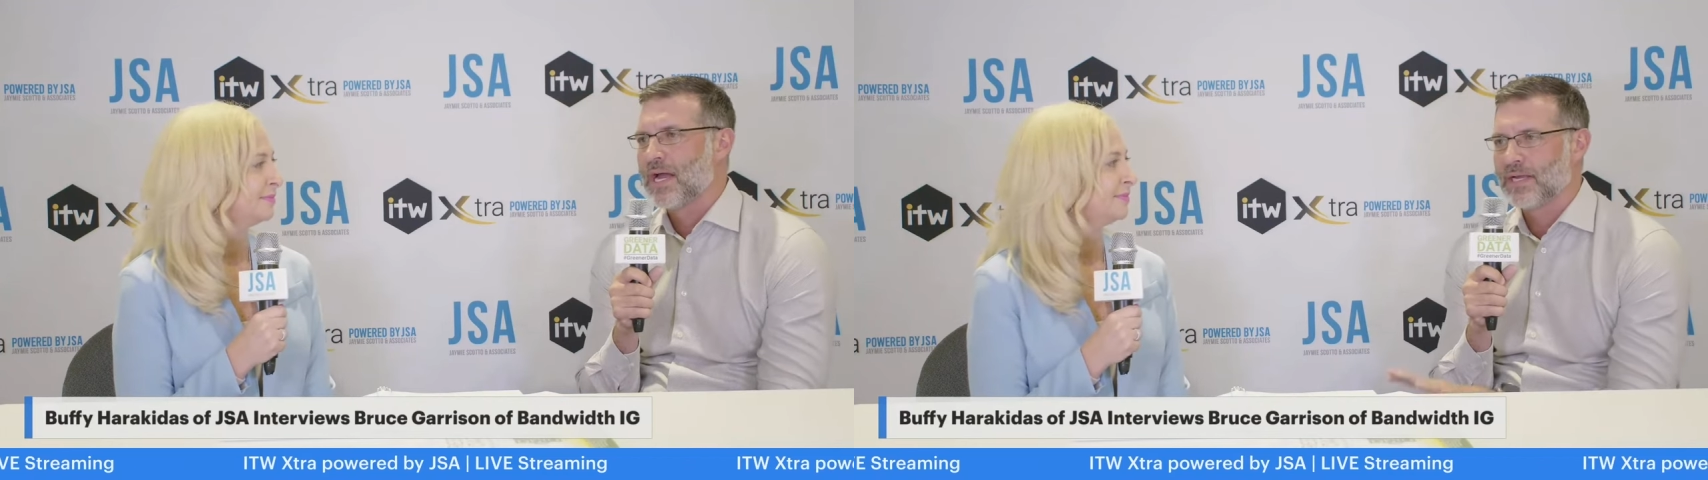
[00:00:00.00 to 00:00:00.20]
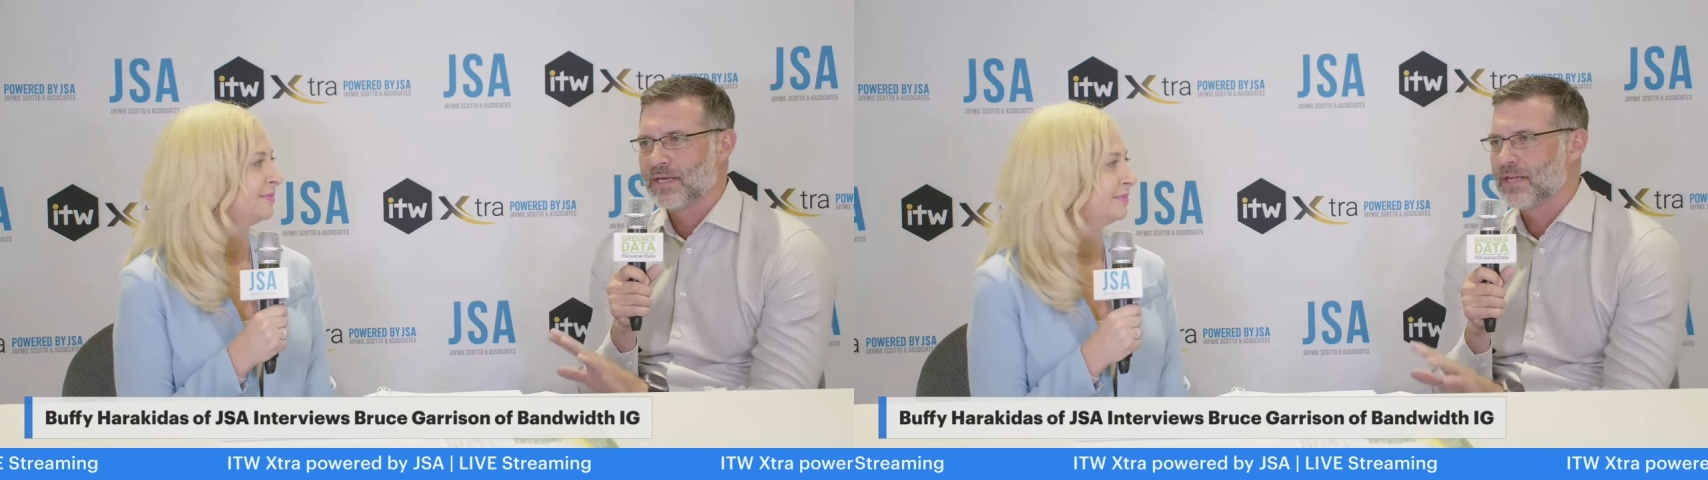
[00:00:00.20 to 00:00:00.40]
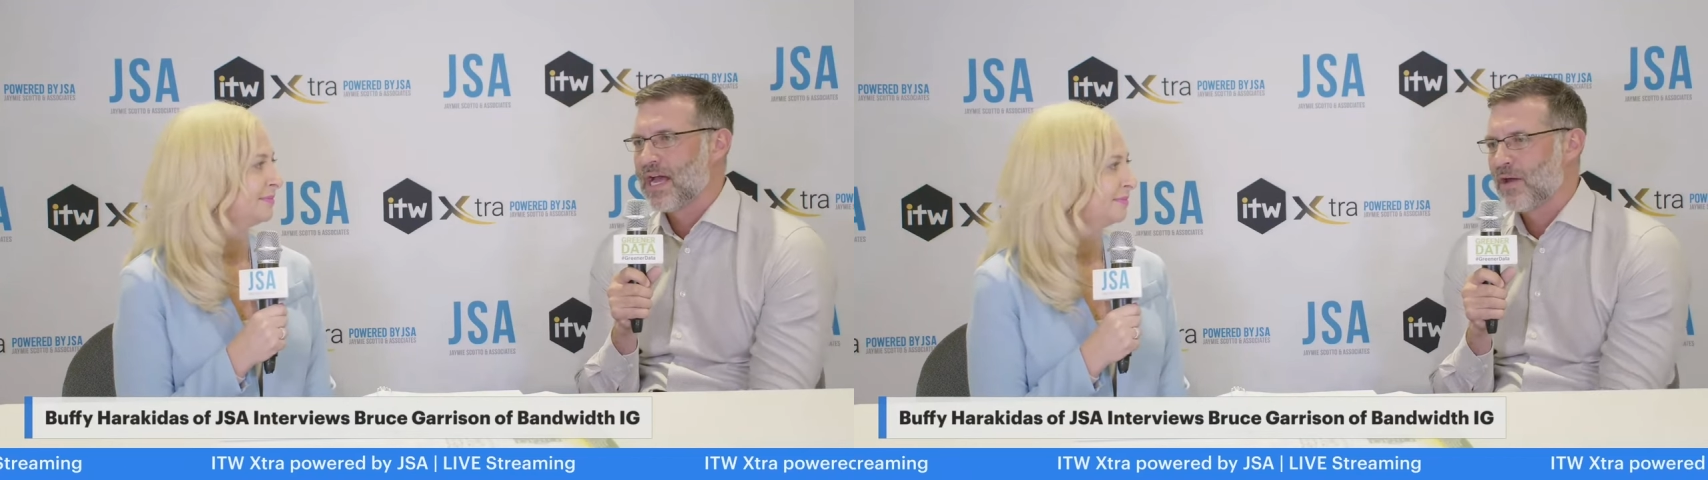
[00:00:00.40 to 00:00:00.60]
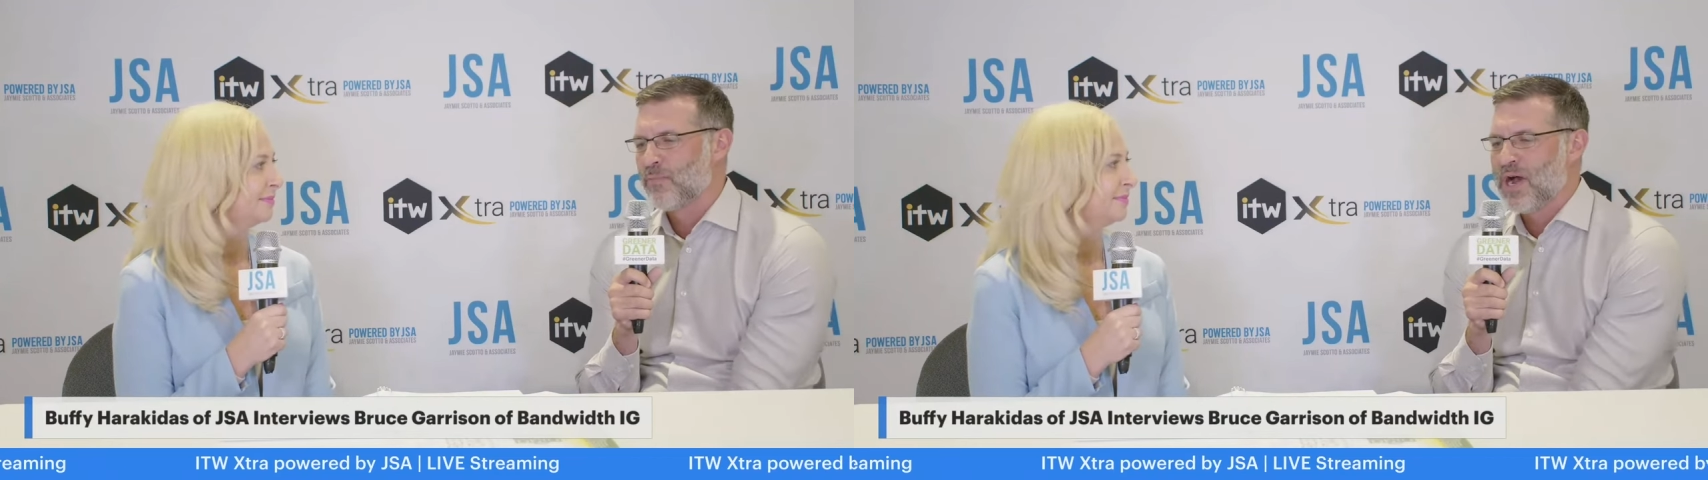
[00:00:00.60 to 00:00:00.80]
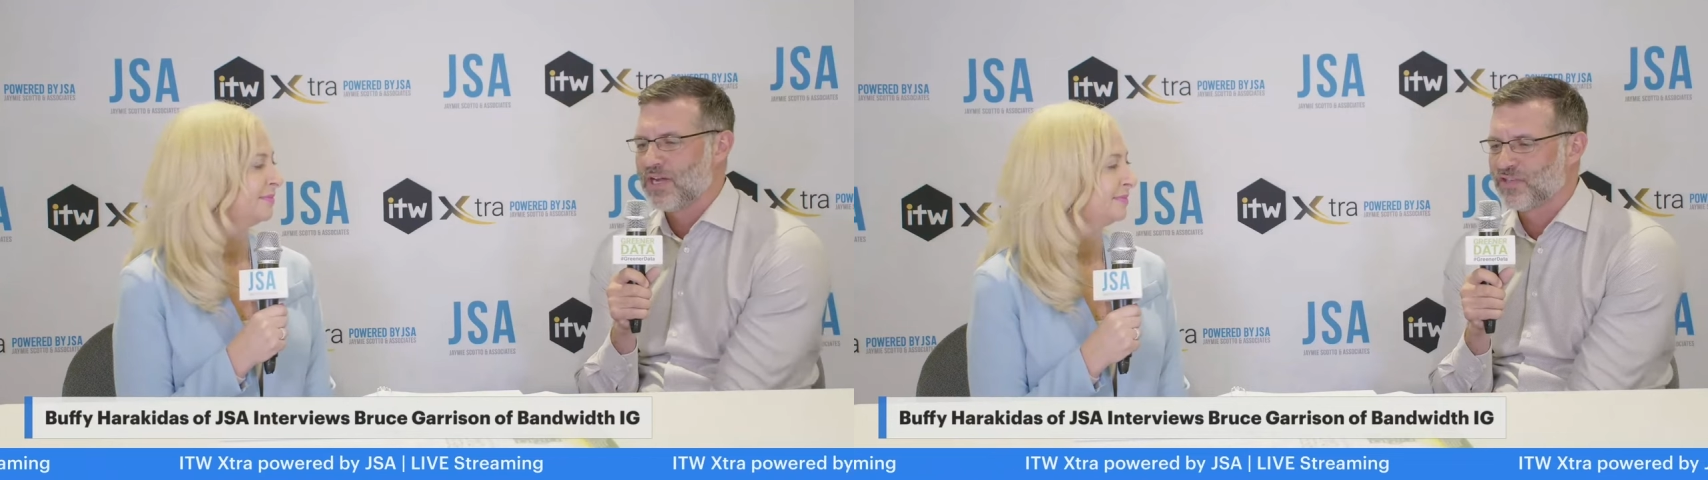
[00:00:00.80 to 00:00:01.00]
and cloud
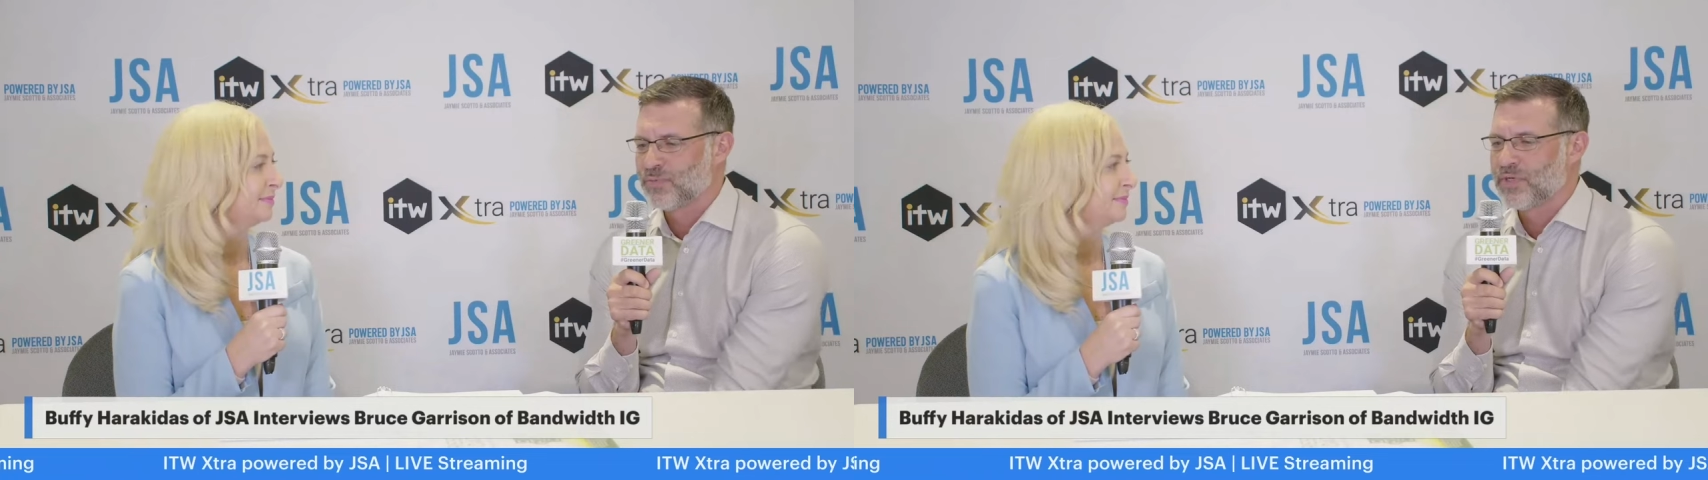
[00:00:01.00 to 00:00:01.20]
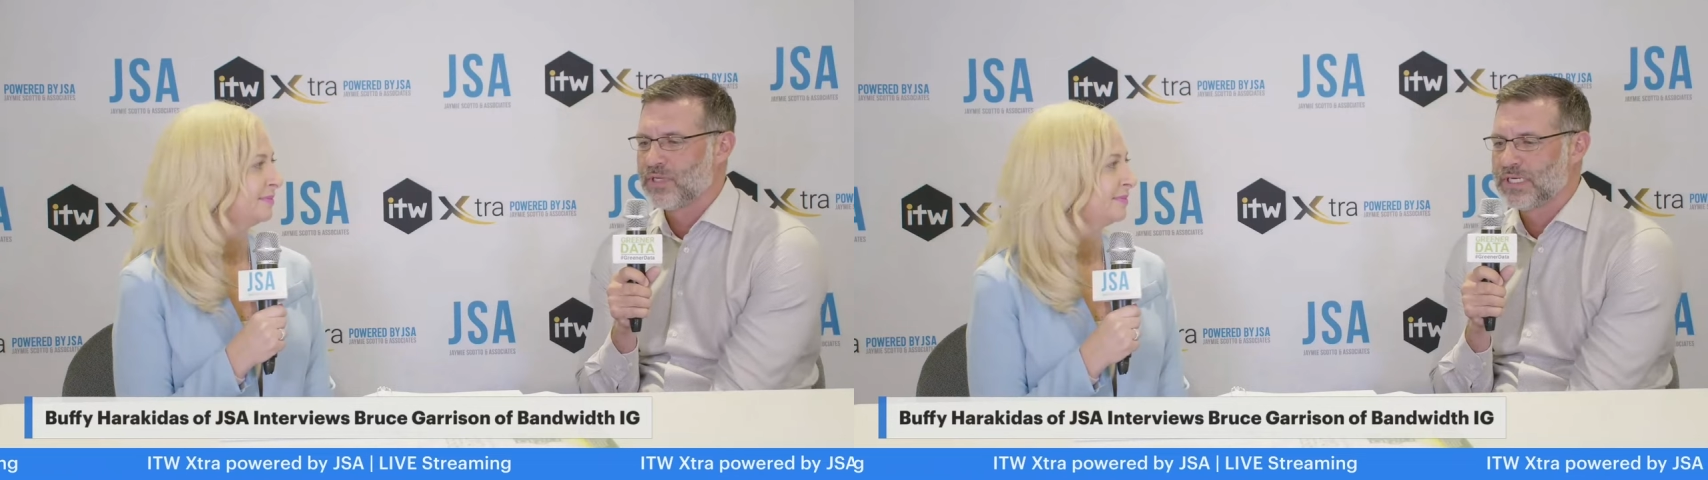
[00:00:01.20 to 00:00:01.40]
possible.